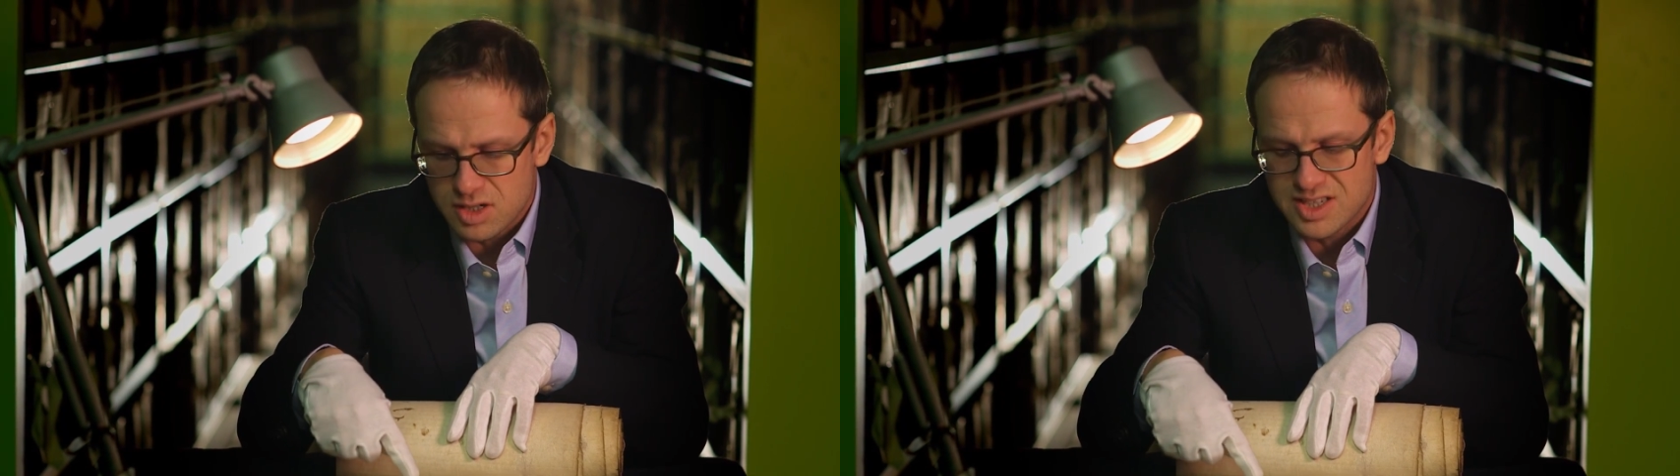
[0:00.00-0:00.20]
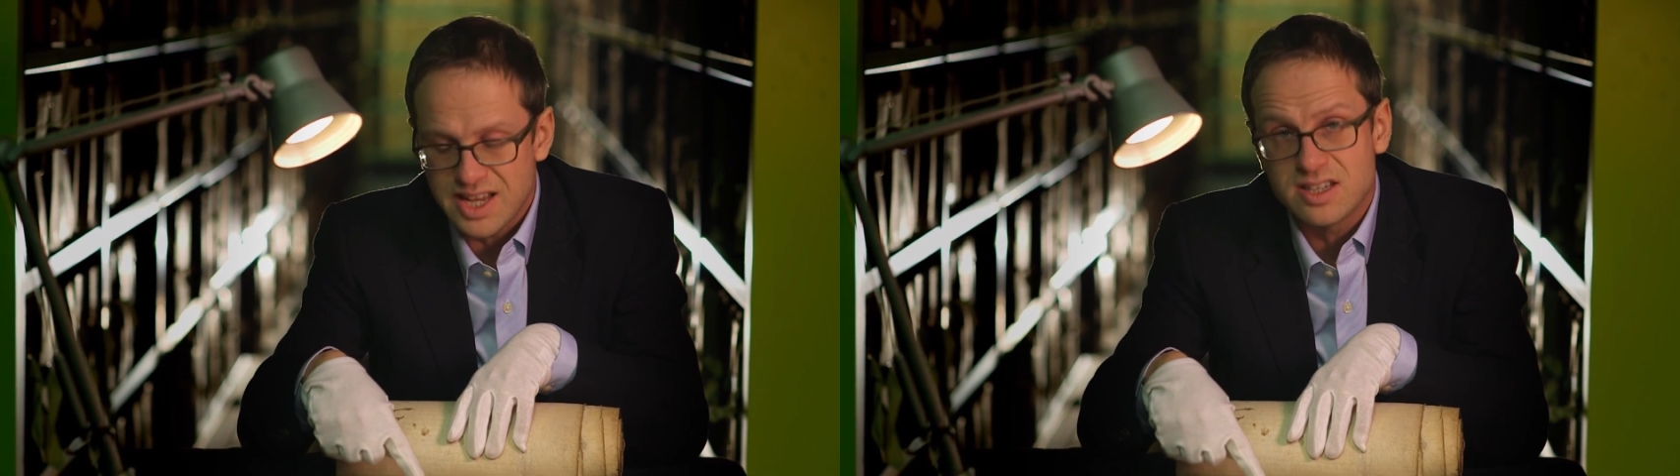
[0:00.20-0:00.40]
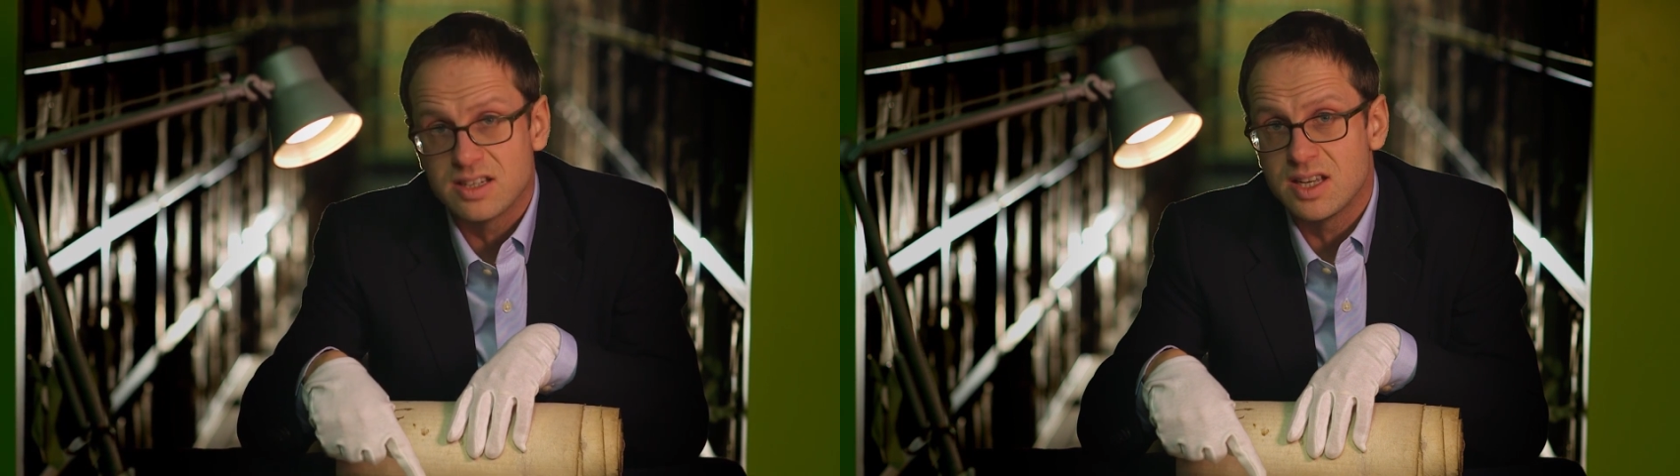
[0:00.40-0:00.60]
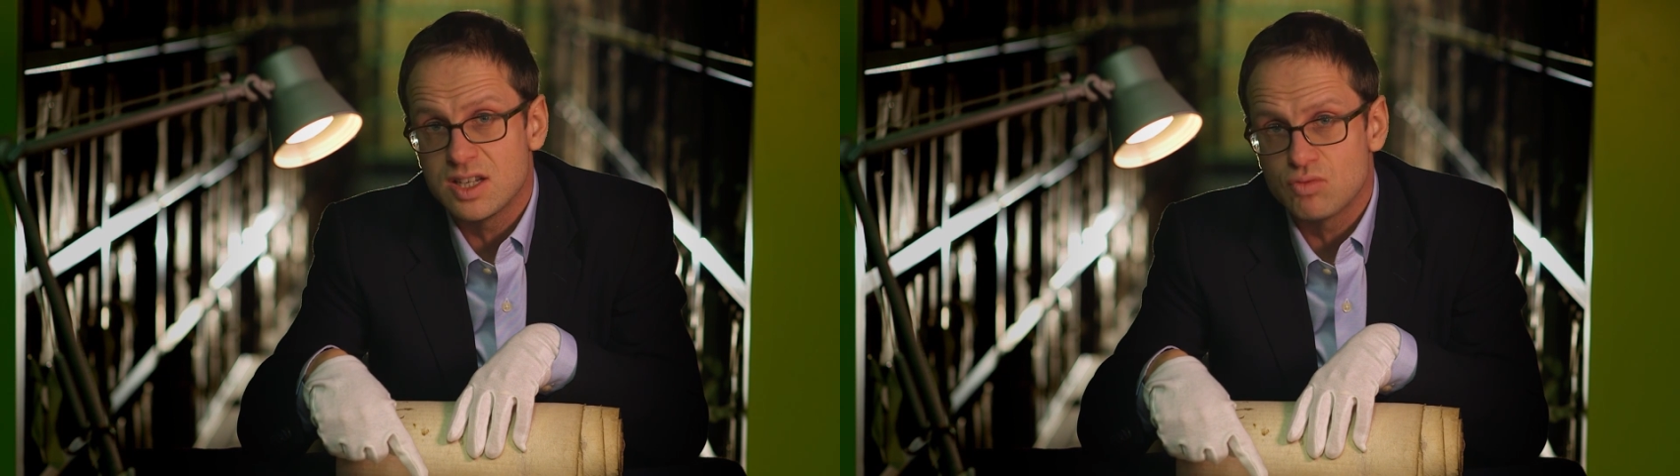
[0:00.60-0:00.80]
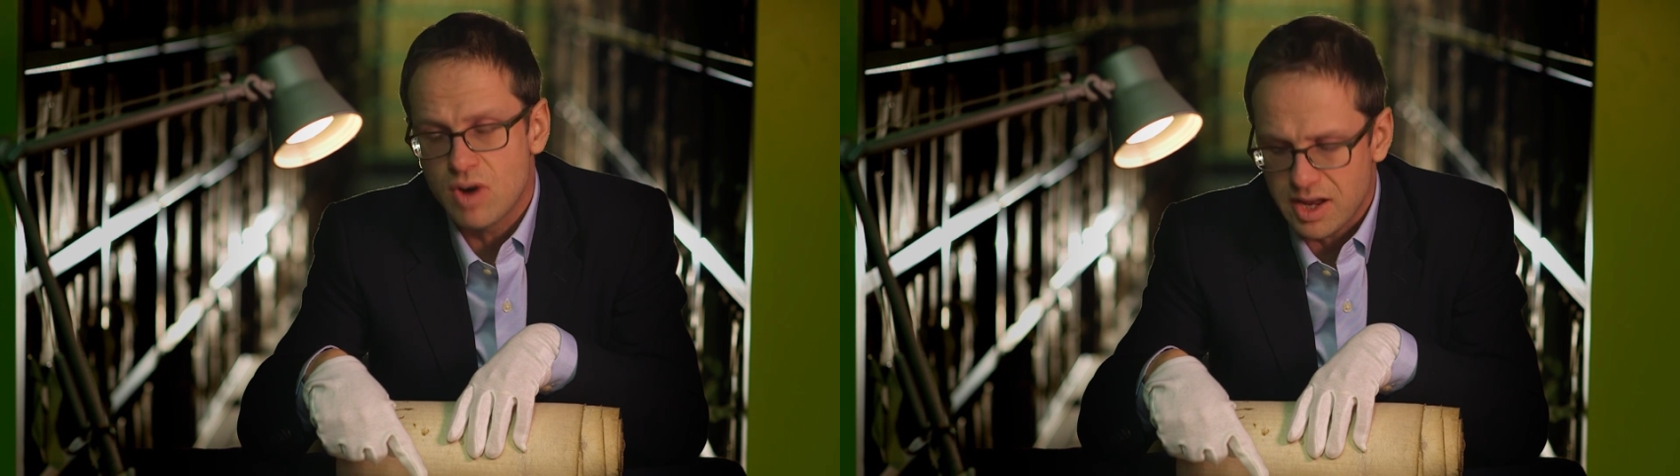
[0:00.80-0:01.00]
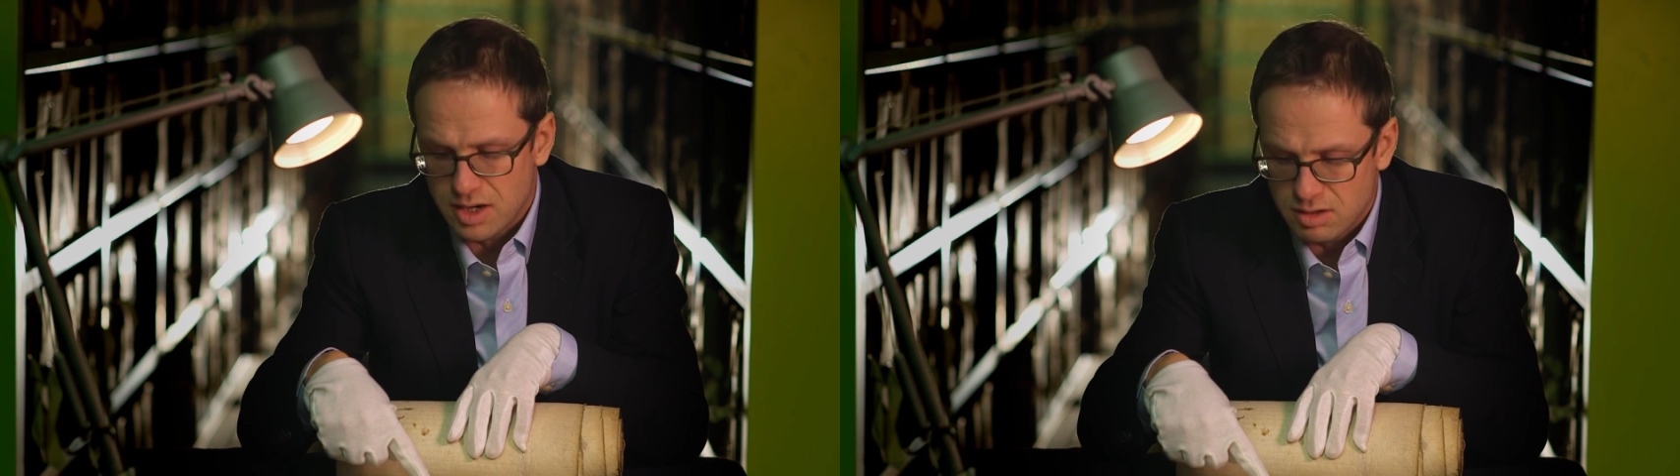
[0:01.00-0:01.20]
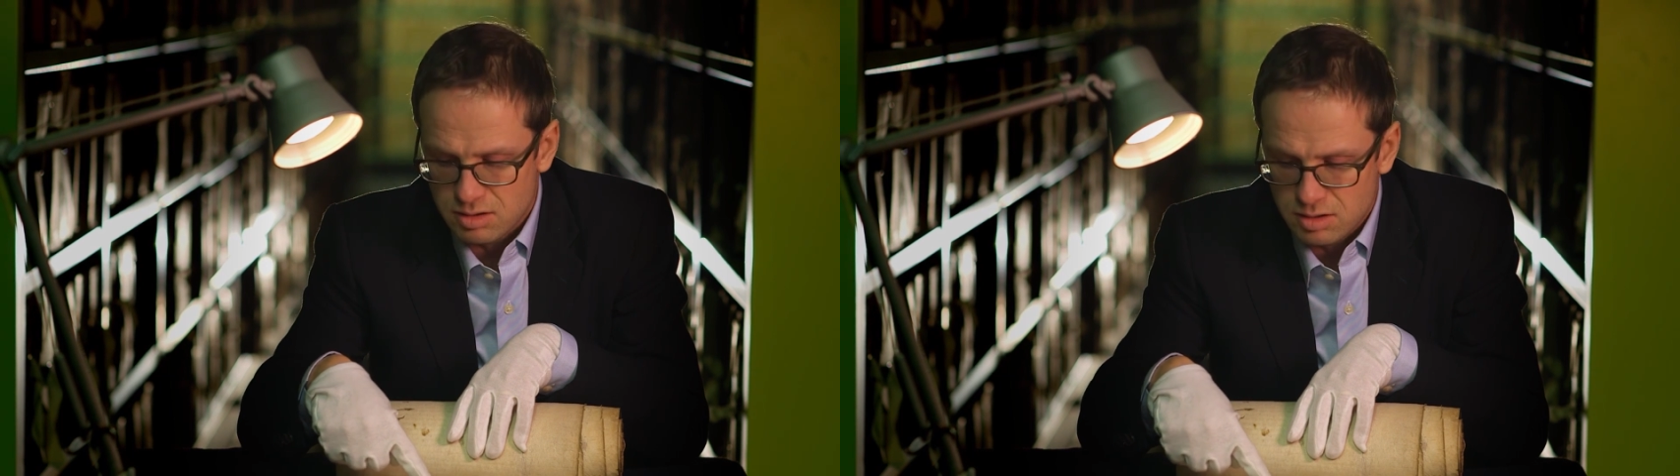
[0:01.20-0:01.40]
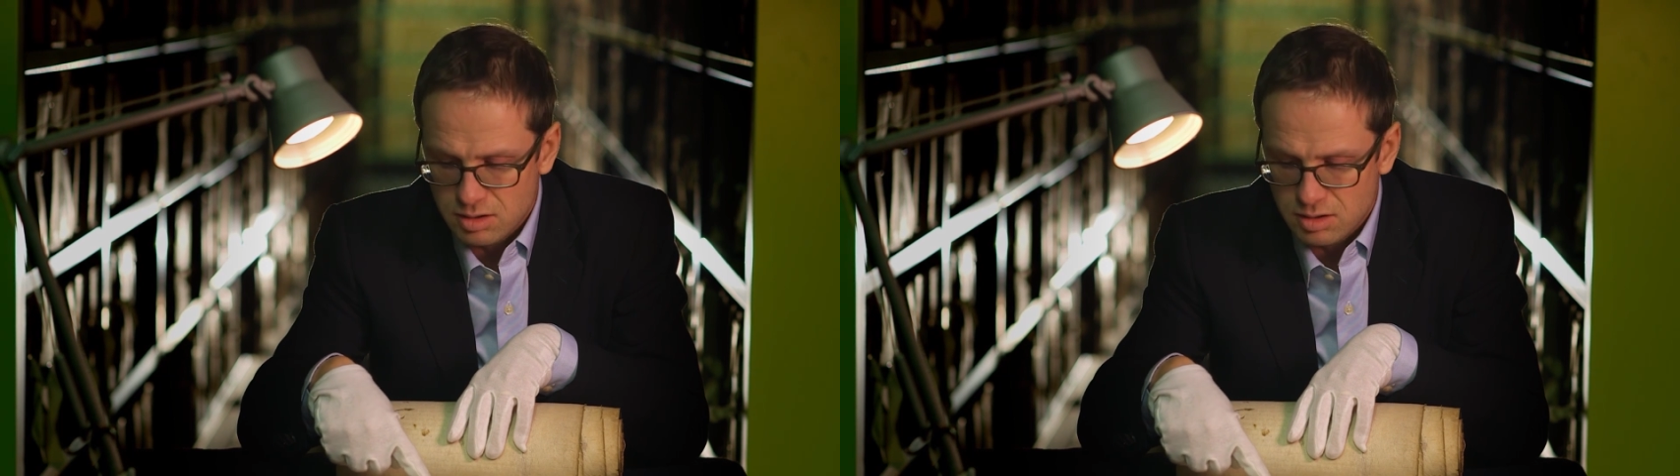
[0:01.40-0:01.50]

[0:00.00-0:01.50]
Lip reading: has dated his reign